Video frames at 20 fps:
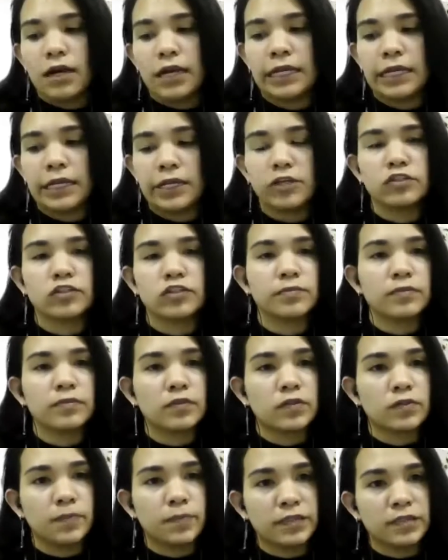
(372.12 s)
in Egypt
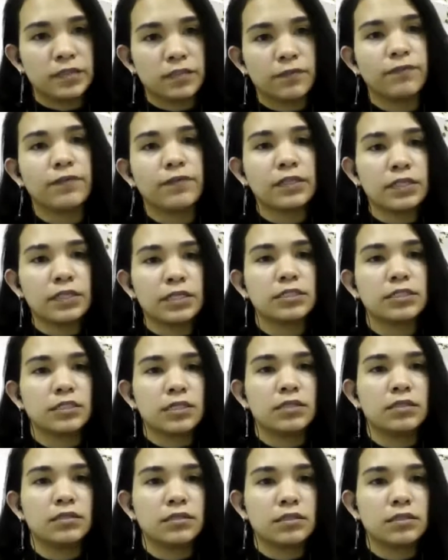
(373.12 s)
specifically,
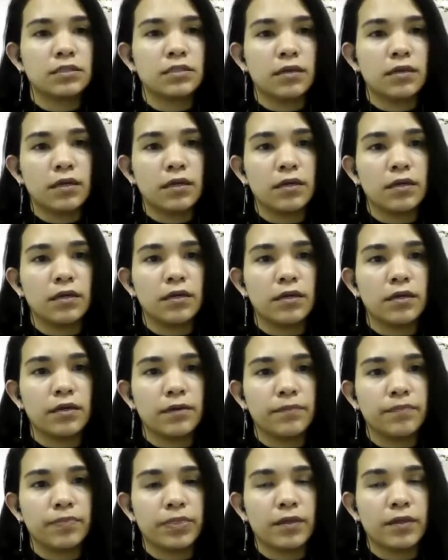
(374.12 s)
since
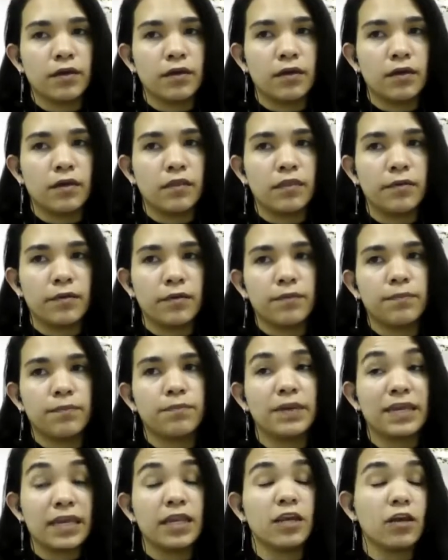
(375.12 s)
the
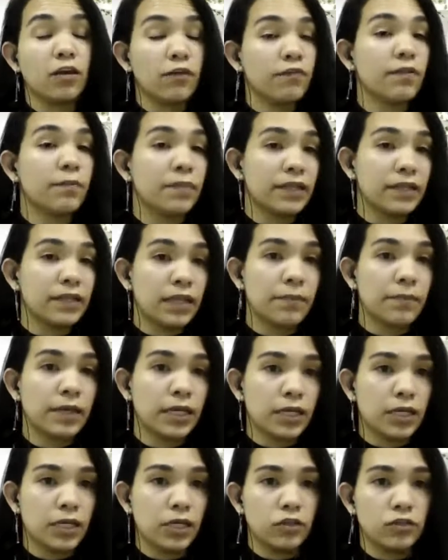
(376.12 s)
beginning of the pandemic
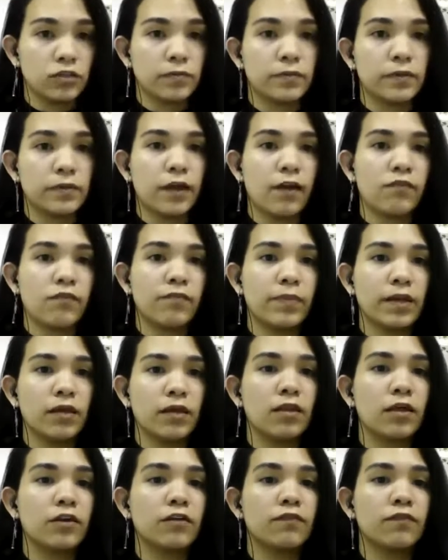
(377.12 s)
in Egypt, there have been a
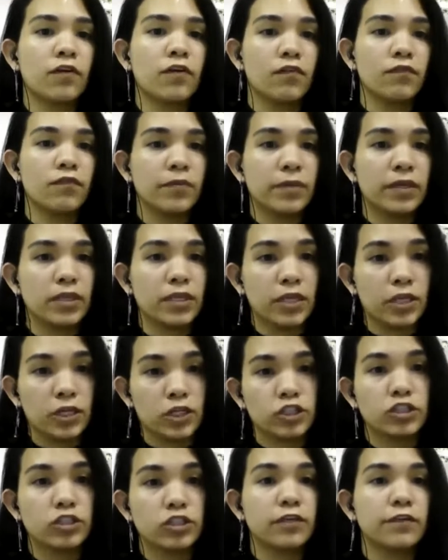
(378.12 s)
lot of government
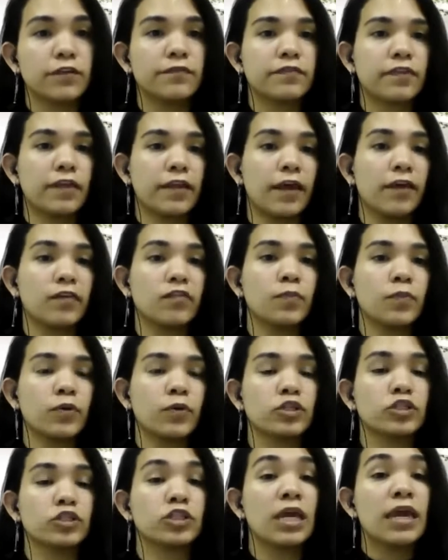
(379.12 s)
initiatives that has
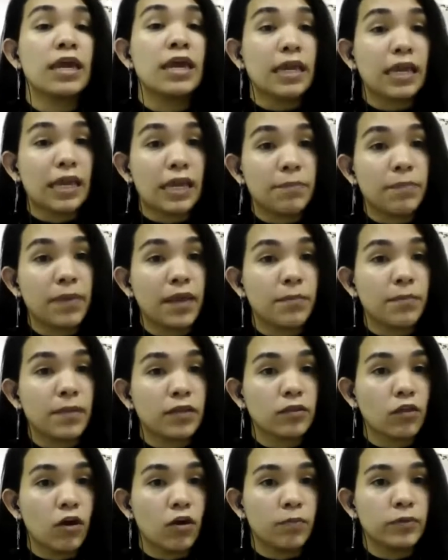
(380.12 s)
pushed
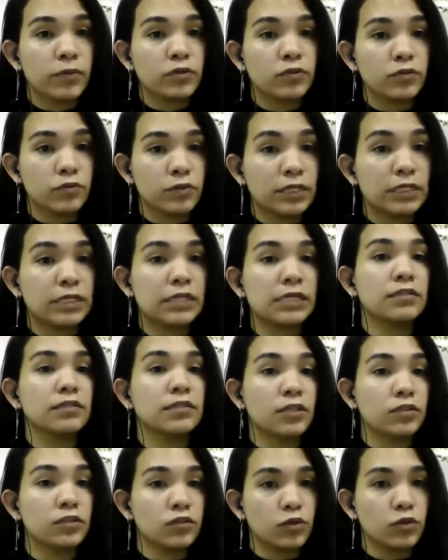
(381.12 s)
e-payment opportunities
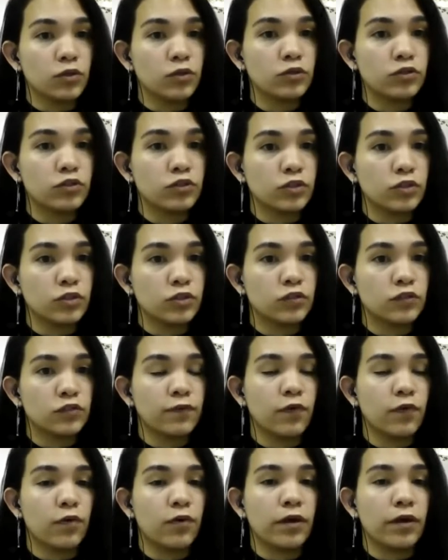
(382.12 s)
and solutions
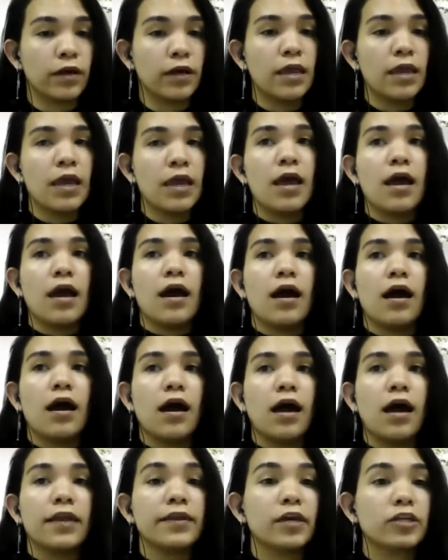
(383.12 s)
for
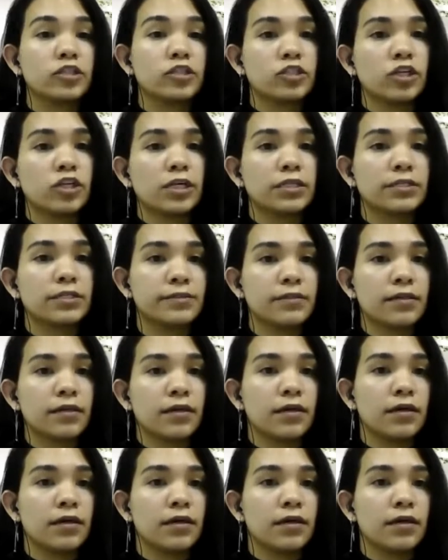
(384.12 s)
not just